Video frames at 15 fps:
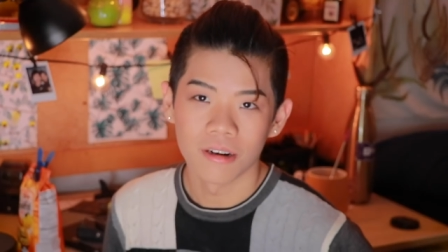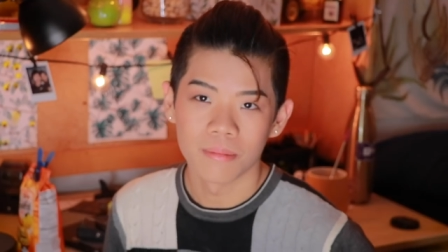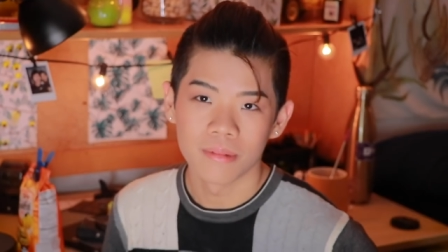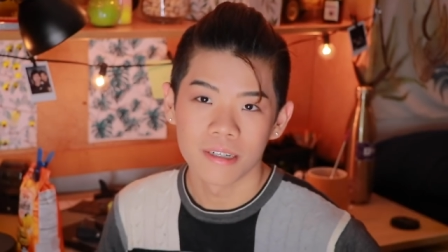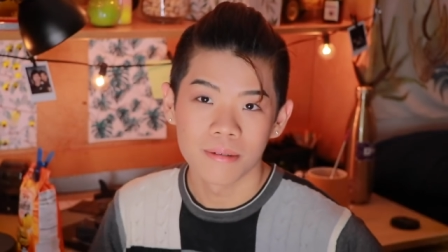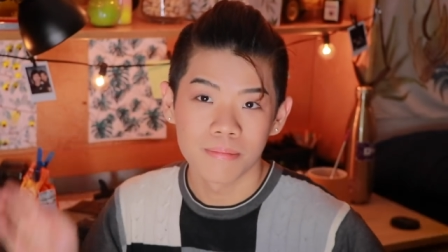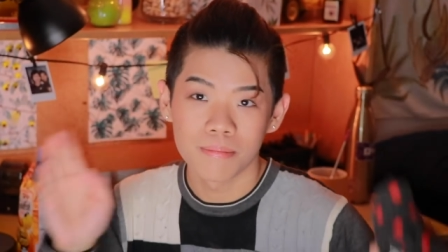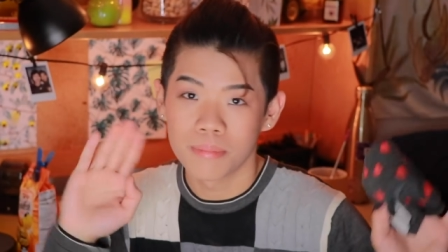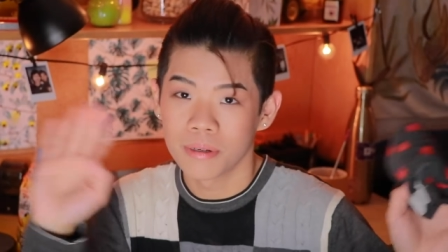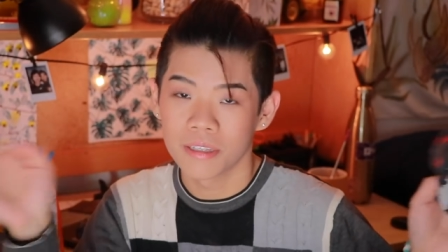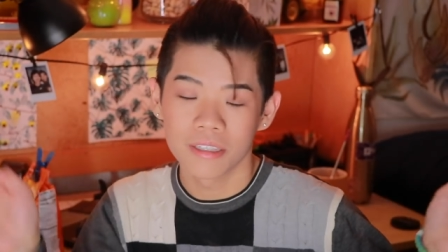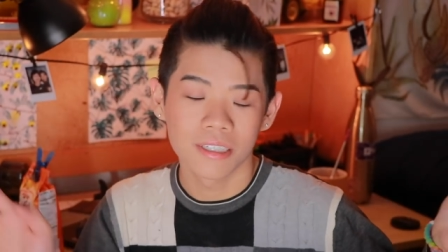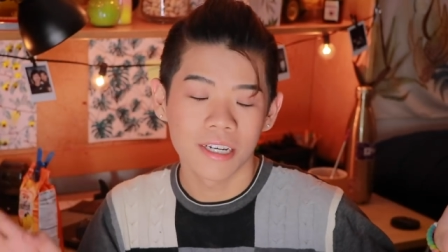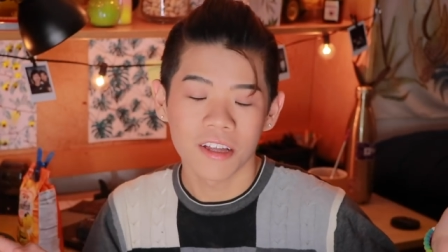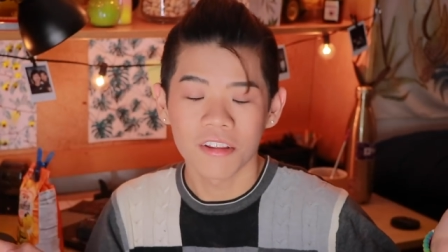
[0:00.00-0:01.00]
I'm gonna
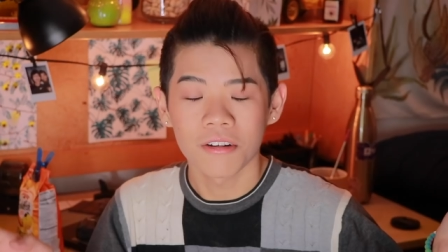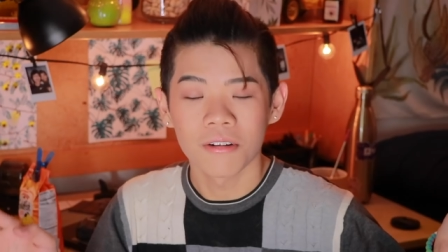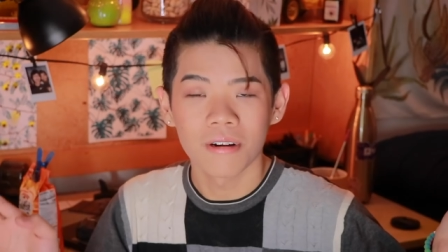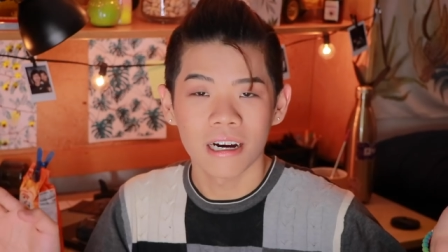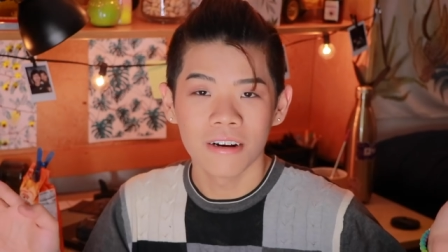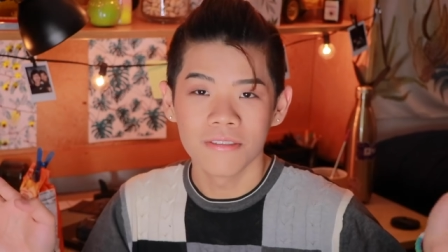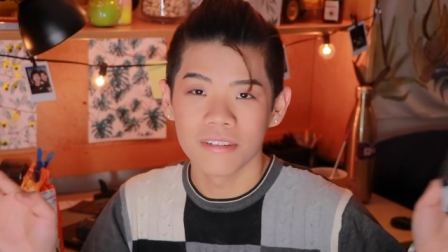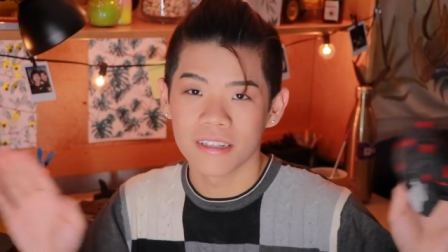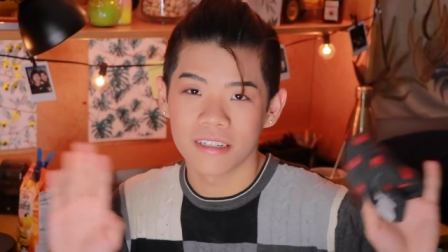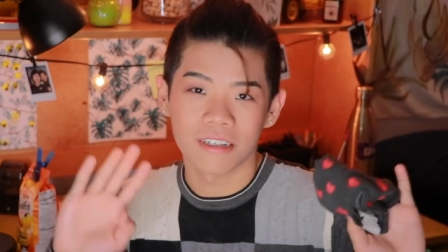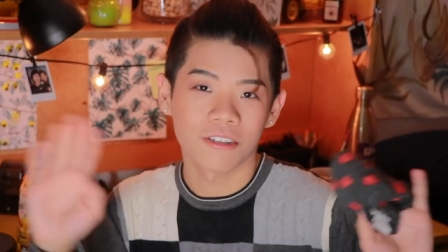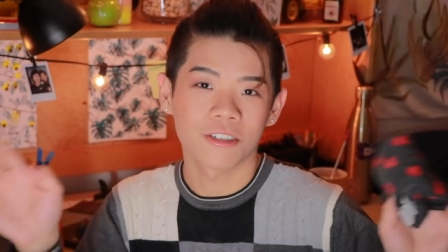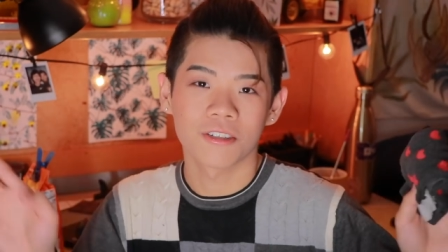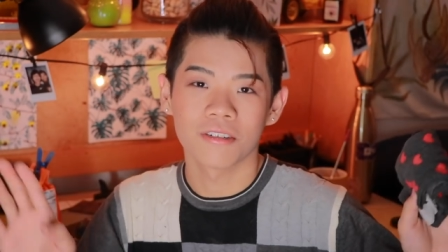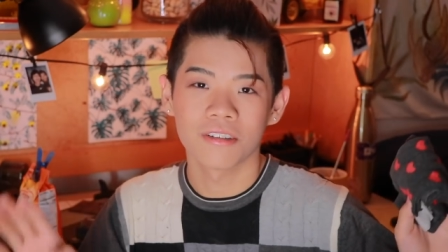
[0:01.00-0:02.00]
put together the whole outfit and
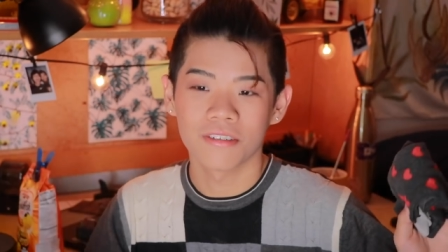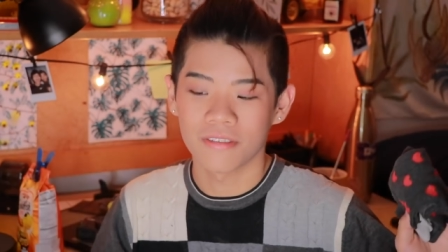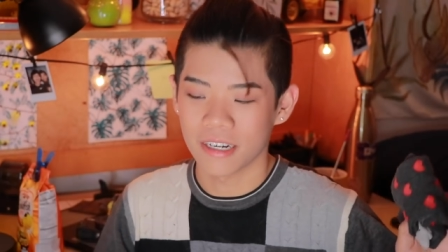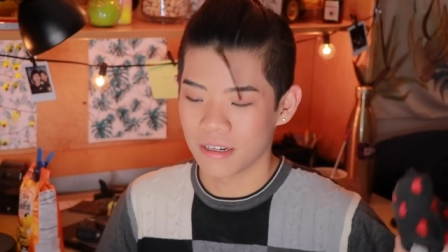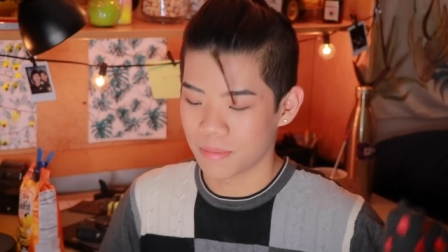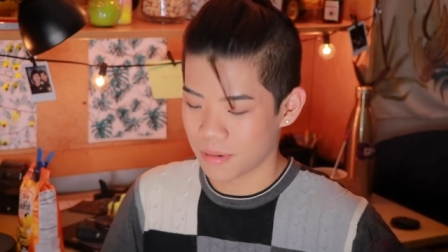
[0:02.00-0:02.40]
I'll show you the final